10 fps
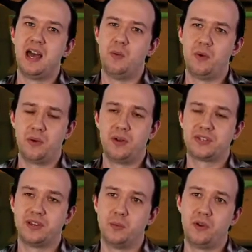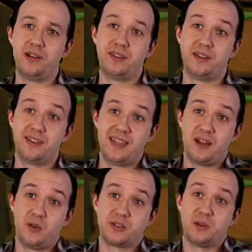And we were also worried that
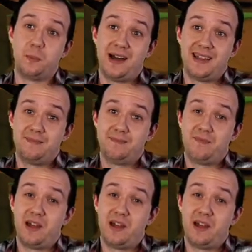it also might